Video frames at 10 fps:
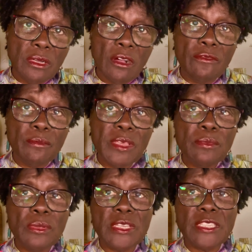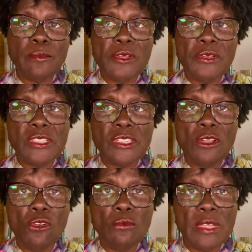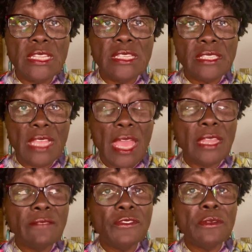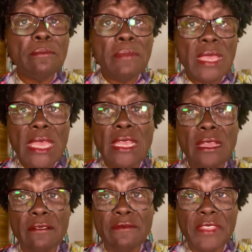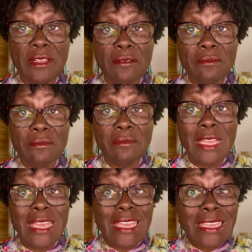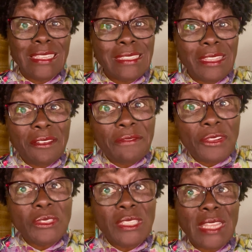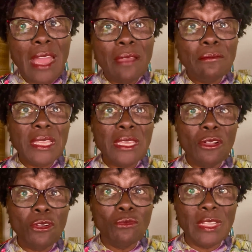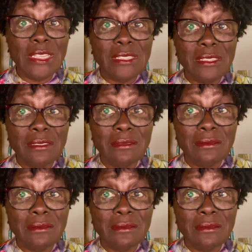of people experiencing homelessness. And for many of them, it's their first time being homeless.